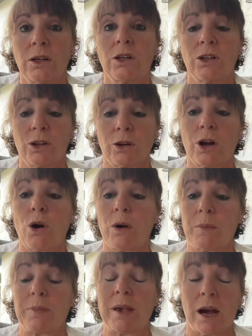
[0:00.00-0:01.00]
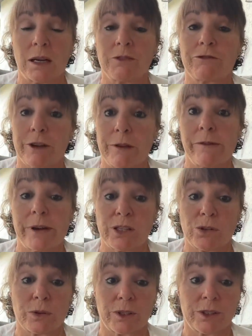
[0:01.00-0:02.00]
you're going beyond free
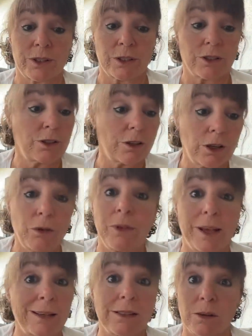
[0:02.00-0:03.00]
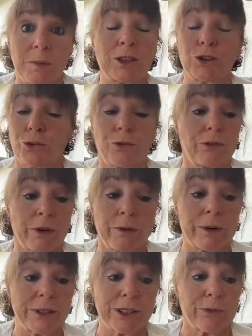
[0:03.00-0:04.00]
resources, because you can only get so much through free
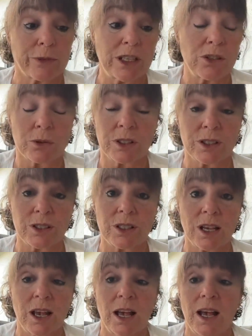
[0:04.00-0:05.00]
resources.